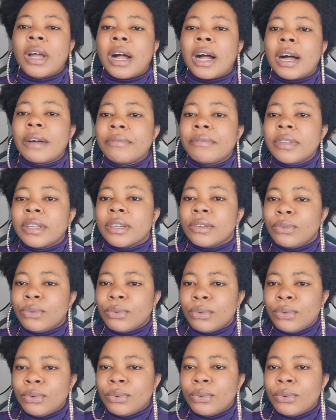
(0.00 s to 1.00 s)
having a
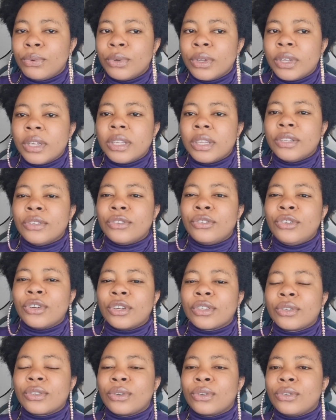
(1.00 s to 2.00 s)
Dudu is
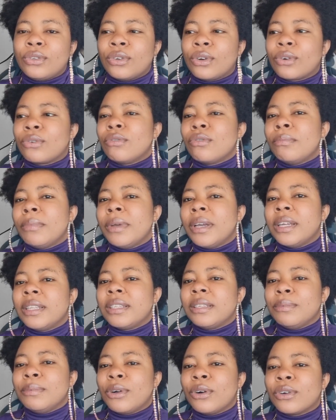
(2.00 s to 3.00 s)
just not
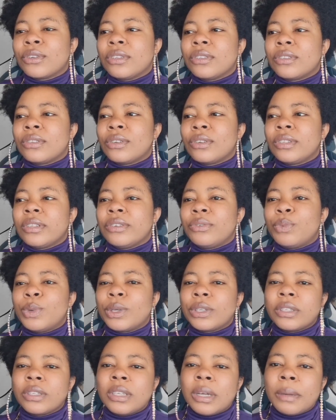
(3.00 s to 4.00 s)
document, because it's not a
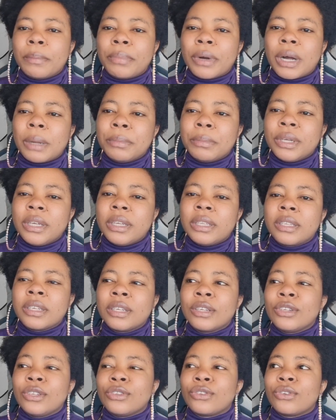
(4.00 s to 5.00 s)
resident permit,
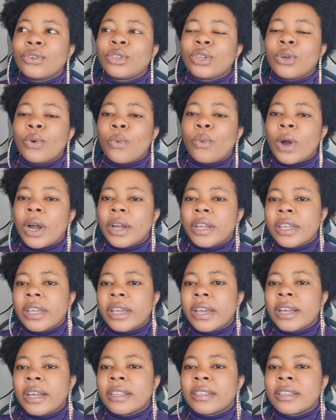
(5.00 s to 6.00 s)
it's not a 1
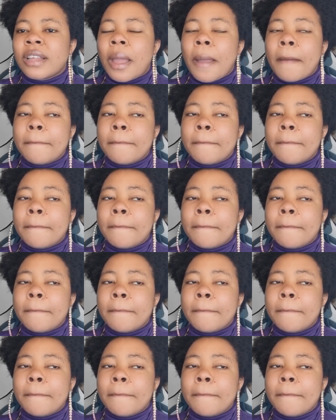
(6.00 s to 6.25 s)
year.